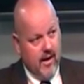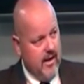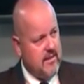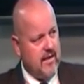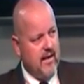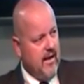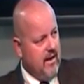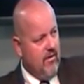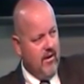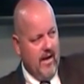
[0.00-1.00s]
He said,
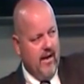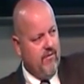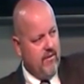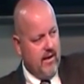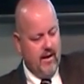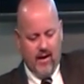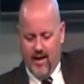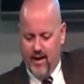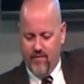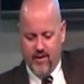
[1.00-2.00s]
they're going to laugh. They
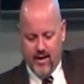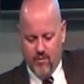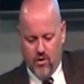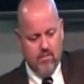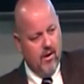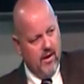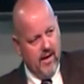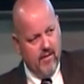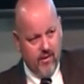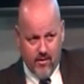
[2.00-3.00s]
laugh and they won't
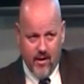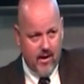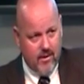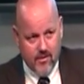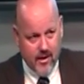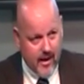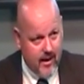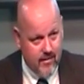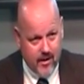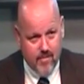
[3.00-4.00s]
believe. They're not going to
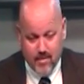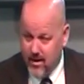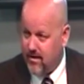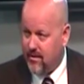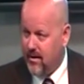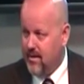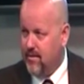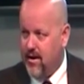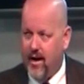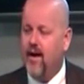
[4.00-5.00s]
get their miracle.
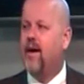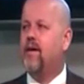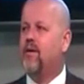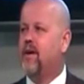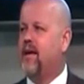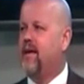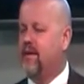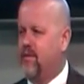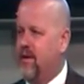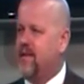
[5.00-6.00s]
Amen. They're not going to get
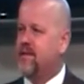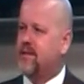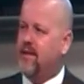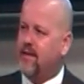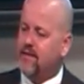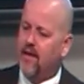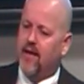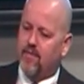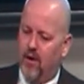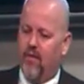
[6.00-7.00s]
the witnesses.
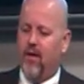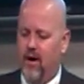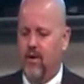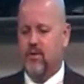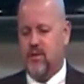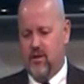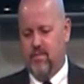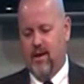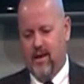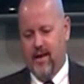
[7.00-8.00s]
Amen. But those who
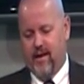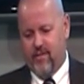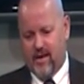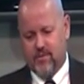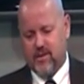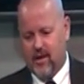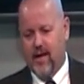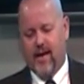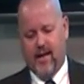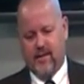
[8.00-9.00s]
believe, and I'm so
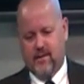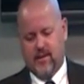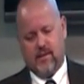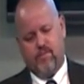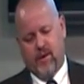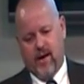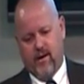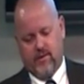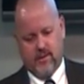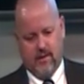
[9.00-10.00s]
glad he took the
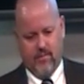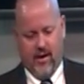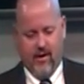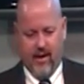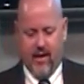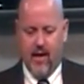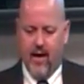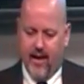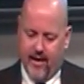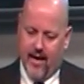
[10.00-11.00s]
parents up there and
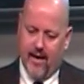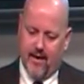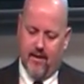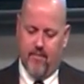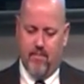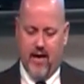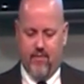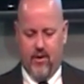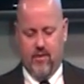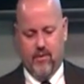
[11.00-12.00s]
he got in the
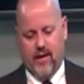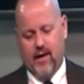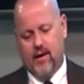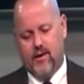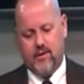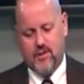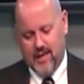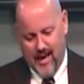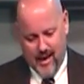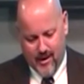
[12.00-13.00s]
bedroom with that little
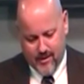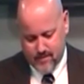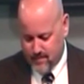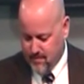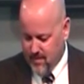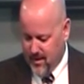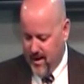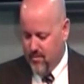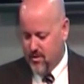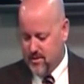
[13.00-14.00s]
child
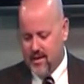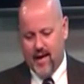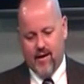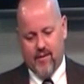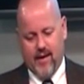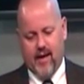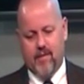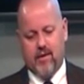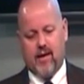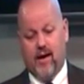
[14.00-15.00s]
that was now
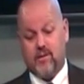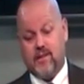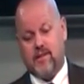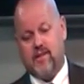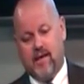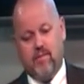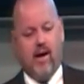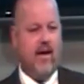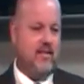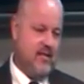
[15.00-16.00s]
dead, because it seemed
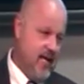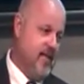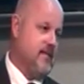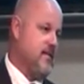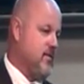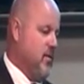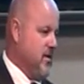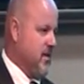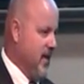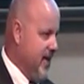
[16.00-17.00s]
like Jesus
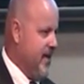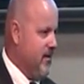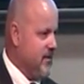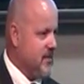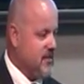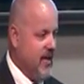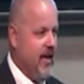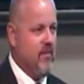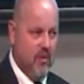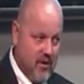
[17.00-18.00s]
was late on the
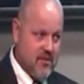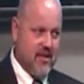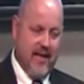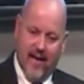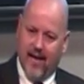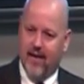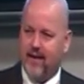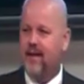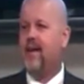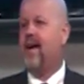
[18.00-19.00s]
scene once
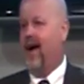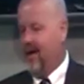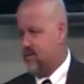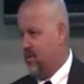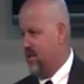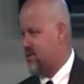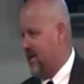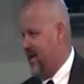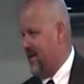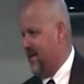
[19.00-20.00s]
again, as we'll
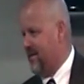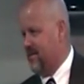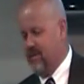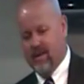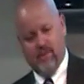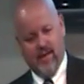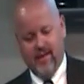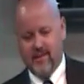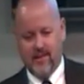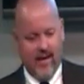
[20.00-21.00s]
see in a little bit. But
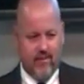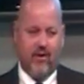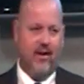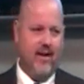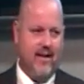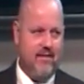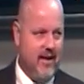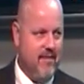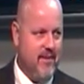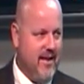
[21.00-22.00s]
he's never late.
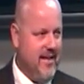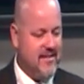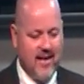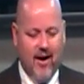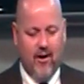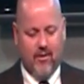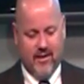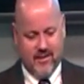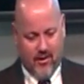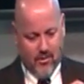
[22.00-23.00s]
Amen. He's Amen.
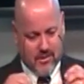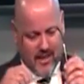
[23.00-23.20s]
Always on